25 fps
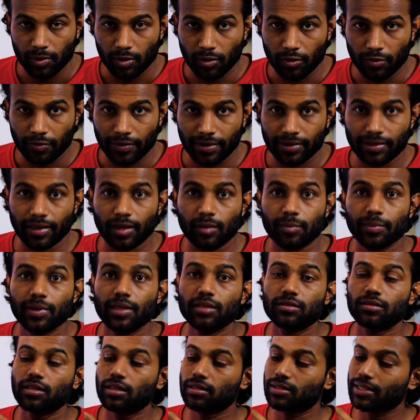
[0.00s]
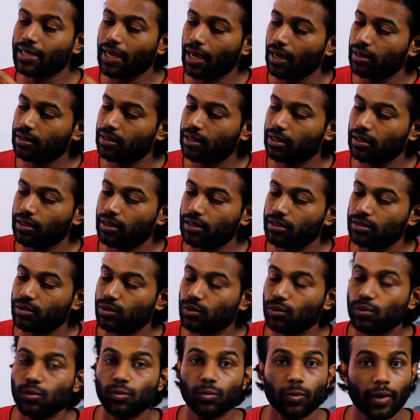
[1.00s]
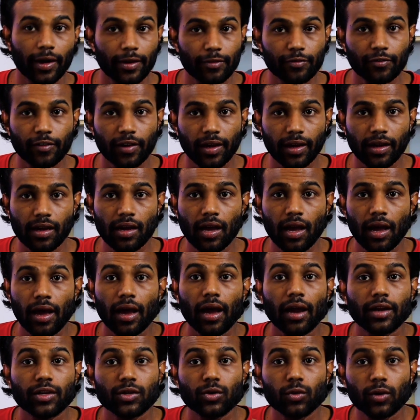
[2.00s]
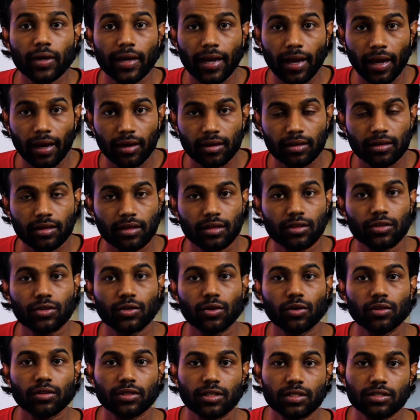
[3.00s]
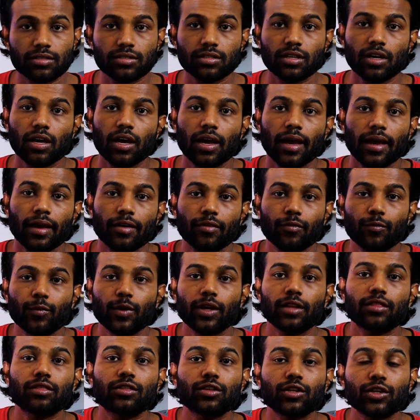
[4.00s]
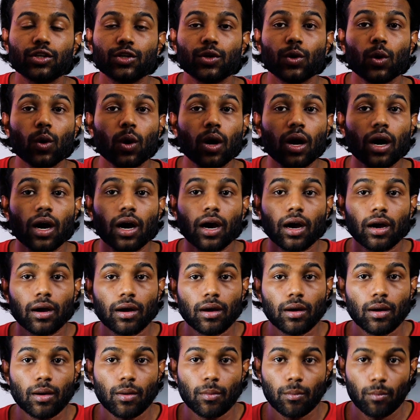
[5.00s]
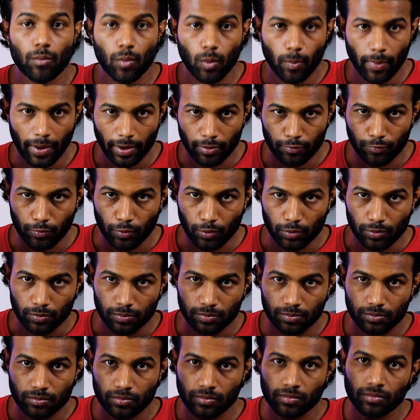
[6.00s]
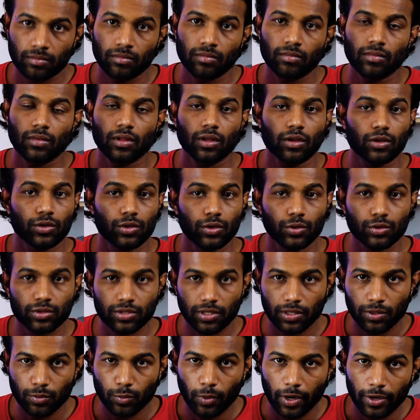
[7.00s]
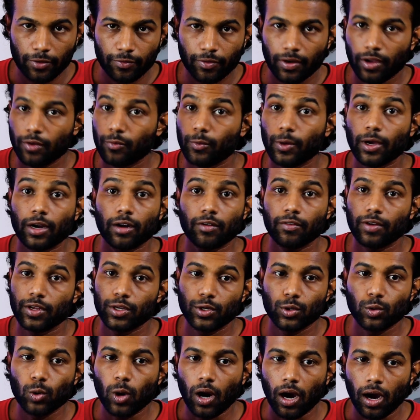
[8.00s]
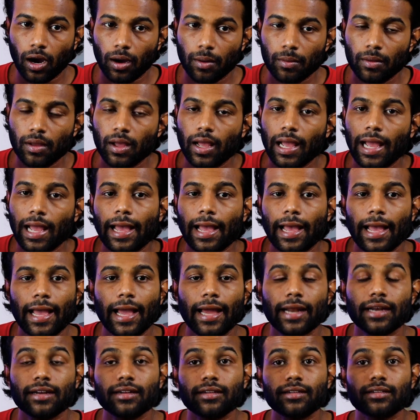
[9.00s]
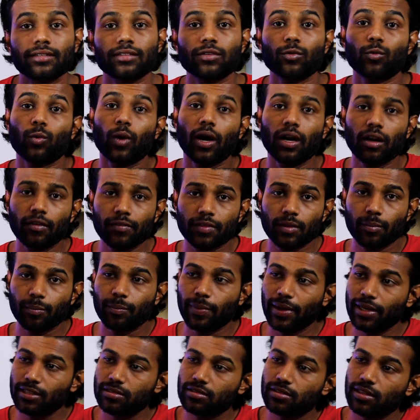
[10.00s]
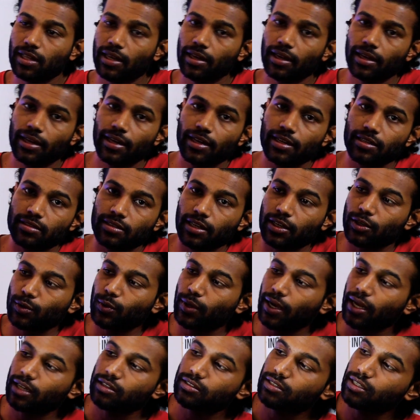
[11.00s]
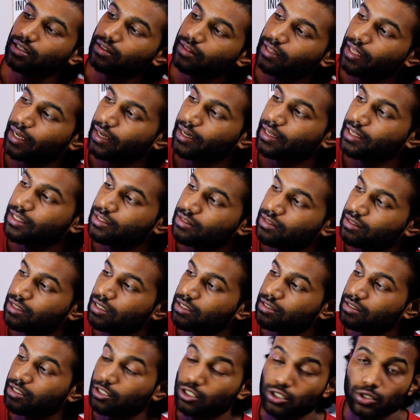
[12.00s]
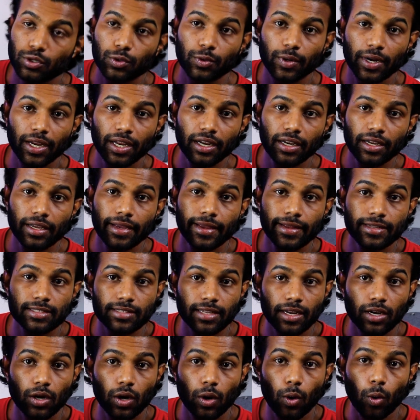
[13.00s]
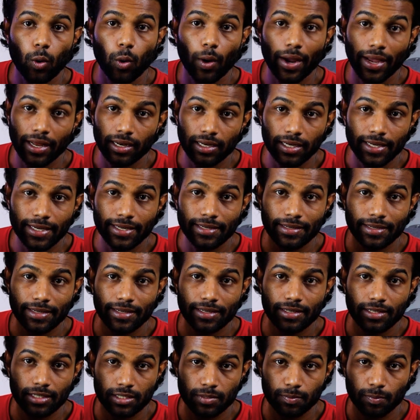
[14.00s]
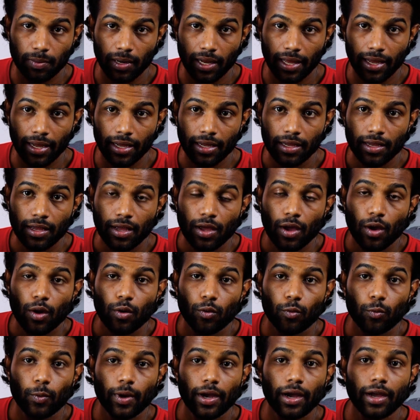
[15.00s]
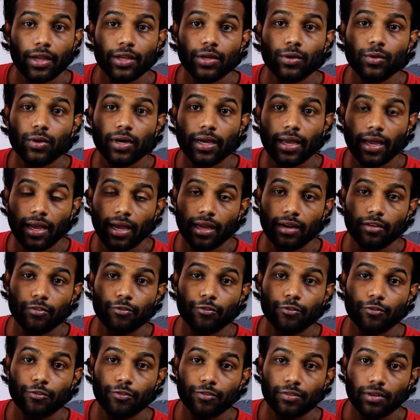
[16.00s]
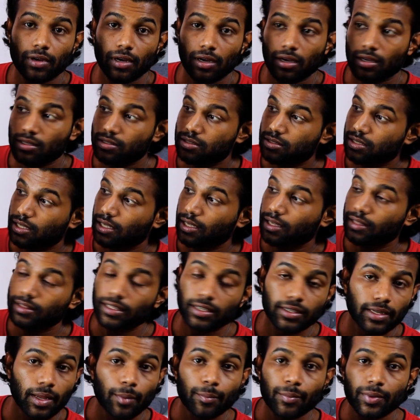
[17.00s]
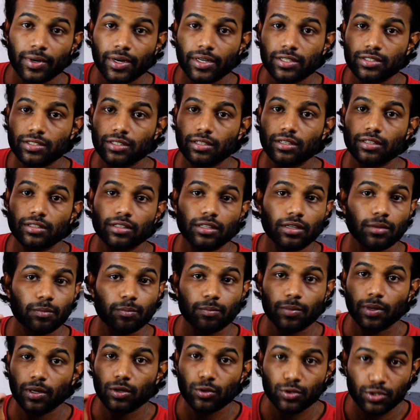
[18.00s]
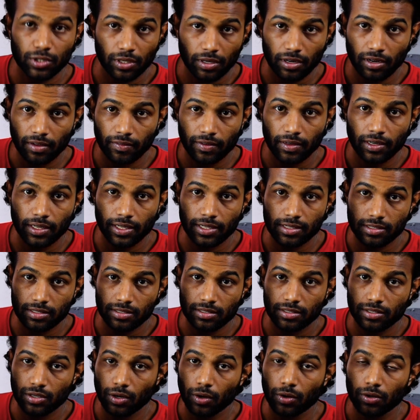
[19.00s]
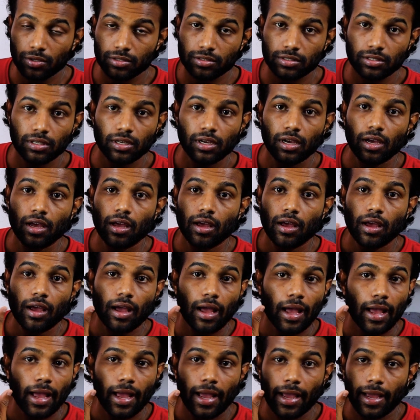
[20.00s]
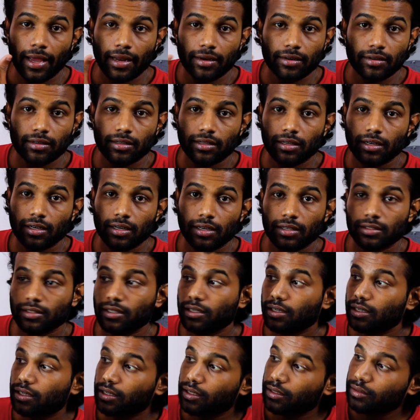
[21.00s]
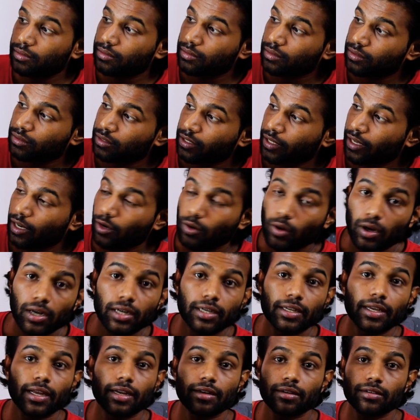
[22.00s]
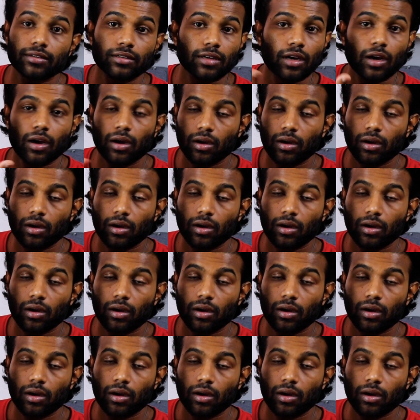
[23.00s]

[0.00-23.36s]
purifier. That means this can connect to Wi-Fi and you can control this with your mobile phone using Wi-Fi wherever you are. And one of the best thing is that you can see there is this screen. It's an OLED display where you can see the temperature, the pollution level indoors, and the air quality, and